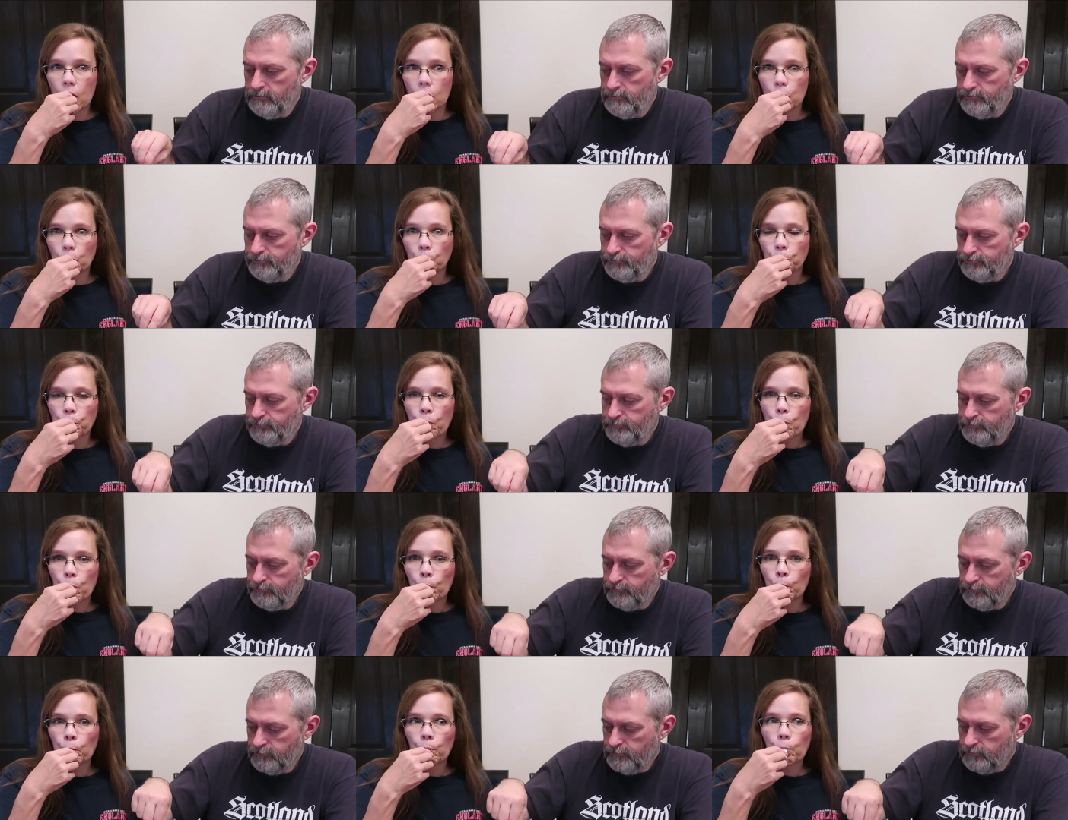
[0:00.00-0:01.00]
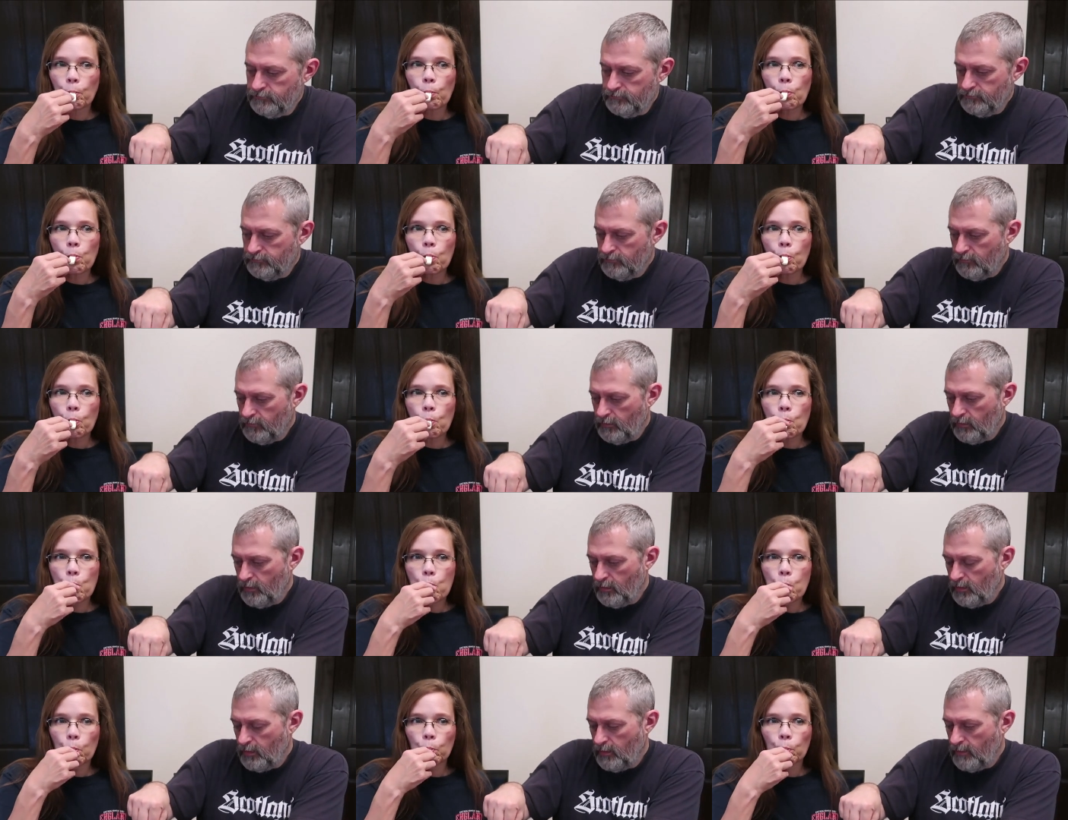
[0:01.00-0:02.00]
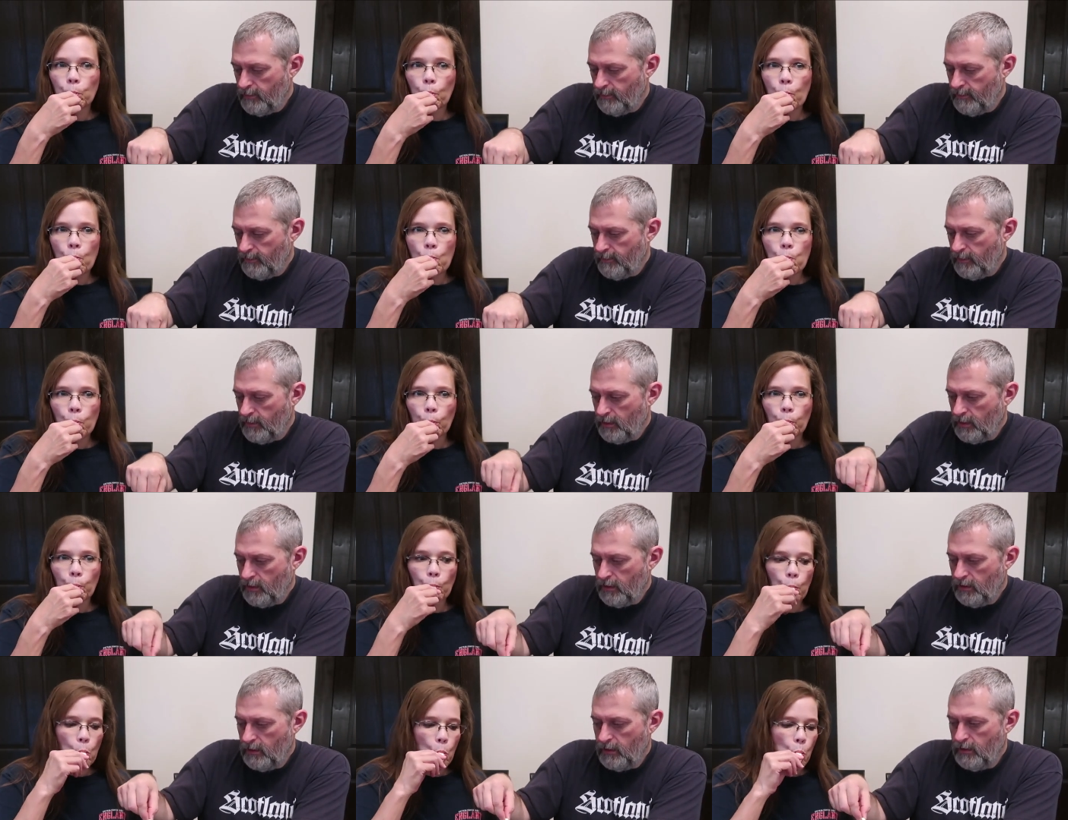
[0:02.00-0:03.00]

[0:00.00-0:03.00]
[no speech]